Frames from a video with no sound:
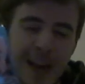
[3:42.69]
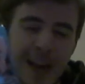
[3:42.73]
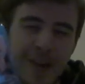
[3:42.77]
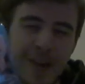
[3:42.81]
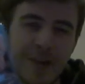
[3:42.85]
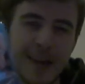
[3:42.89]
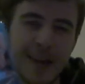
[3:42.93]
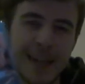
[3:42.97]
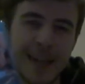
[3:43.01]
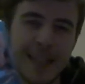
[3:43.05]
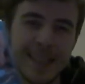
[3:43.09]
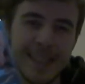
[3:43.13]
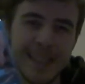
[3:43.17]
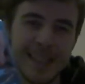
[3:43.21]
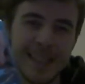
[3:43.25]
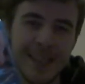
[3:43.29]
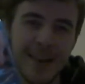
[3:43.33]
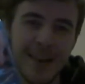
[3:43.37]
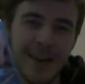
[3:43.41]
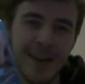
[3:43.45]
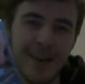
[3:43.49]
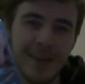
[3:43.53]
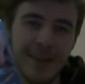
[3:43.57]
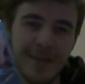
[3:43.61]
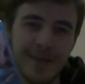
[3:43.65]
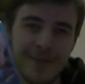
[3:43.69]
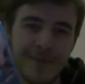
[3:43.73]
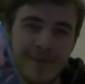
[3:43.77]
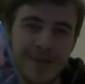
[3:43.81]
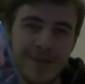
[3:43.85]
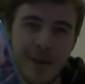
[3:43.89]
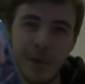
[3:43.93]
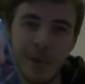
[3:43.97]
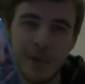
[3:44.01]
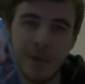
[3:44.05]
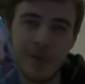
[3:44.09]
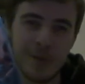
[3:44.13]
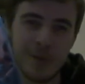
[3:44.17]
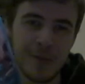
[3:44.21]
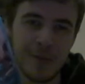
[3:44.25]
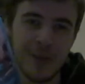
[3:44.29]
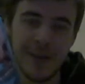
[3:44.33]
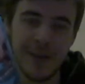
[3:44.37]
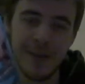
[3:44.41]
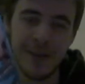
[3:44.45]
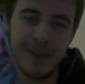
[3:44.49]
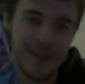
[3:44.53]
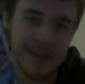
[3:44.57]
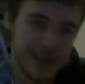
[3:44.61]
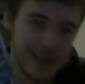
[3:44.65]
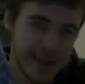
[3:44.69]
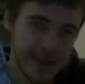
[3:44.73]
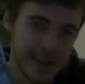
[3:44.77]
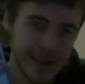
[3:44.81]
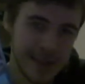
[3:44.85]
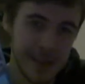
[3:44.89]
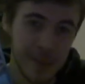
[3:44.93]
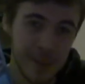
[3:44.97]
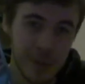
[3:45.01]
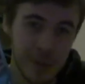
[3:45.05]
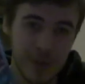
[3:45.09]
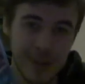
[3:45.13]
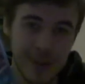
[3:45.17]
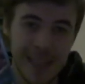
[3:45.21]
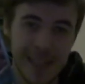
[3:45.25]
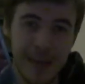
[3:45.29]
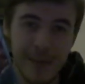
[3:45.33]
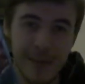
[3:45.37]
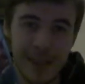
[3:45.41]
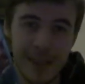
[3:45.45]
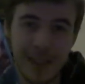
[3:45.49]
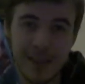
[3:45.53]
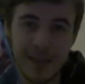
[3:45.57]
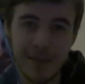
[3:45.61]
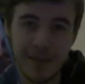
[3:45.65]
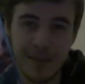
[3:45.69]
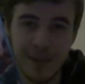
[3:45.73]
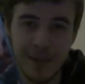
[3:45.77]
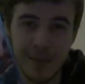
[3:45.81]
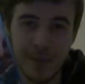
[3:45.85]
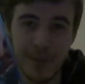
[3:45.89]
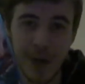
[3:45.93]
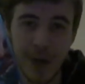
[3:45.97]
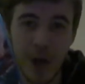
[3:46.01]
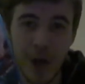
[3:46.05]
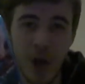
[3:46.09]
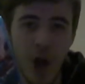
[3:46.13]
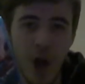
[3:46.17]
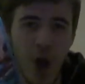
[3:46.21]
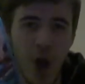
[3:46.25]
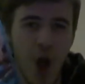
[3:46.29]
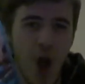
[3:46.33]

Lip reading: crazy kind of feel to a typical Japanese film, but